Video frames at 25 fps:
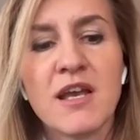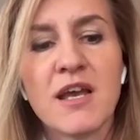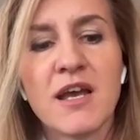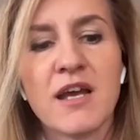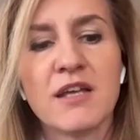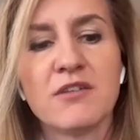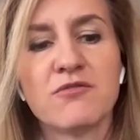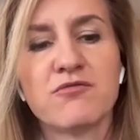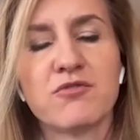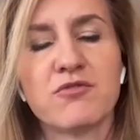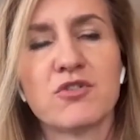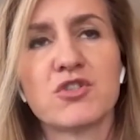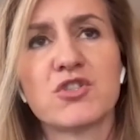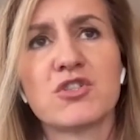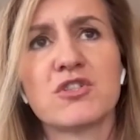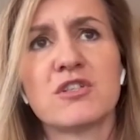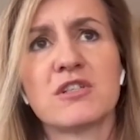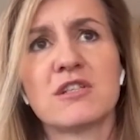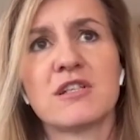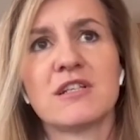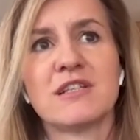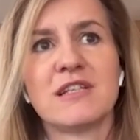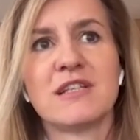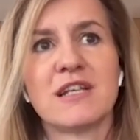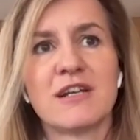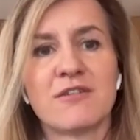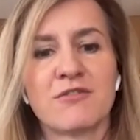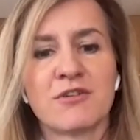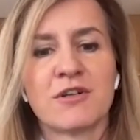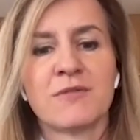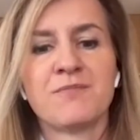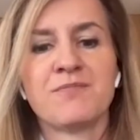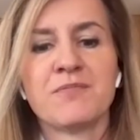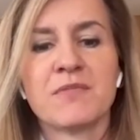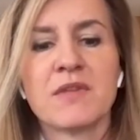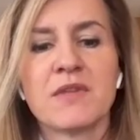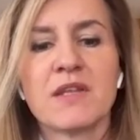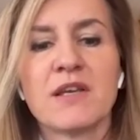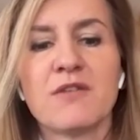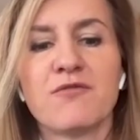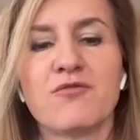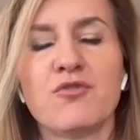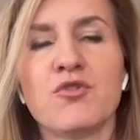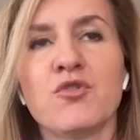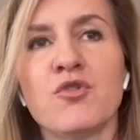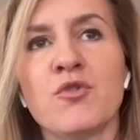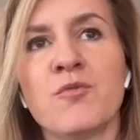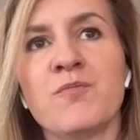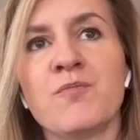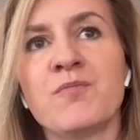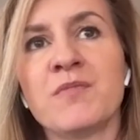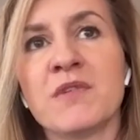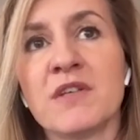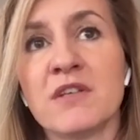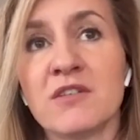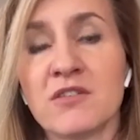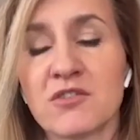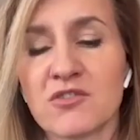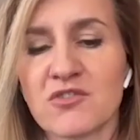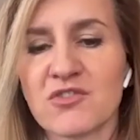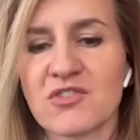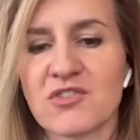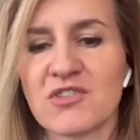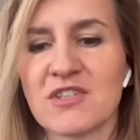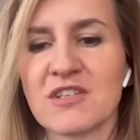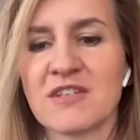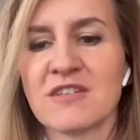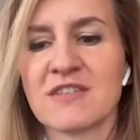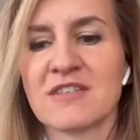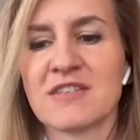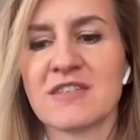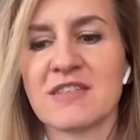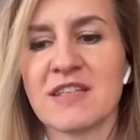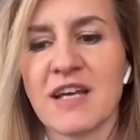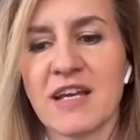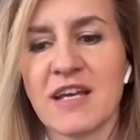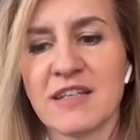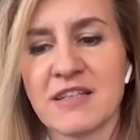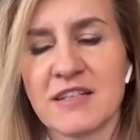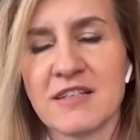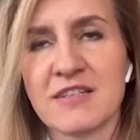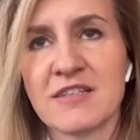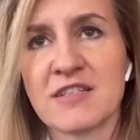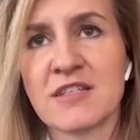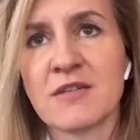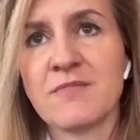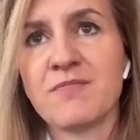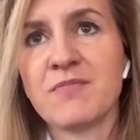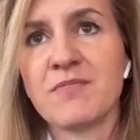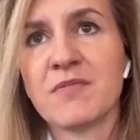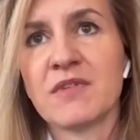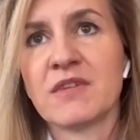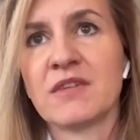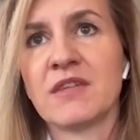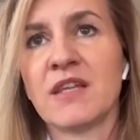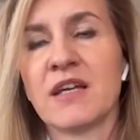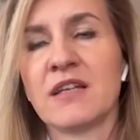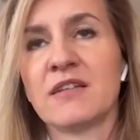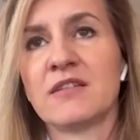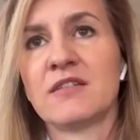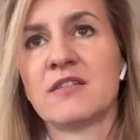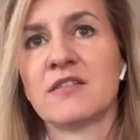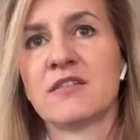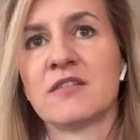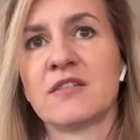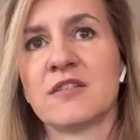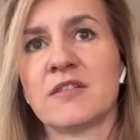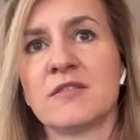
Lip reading: And fortunately, there were a few interesting studies that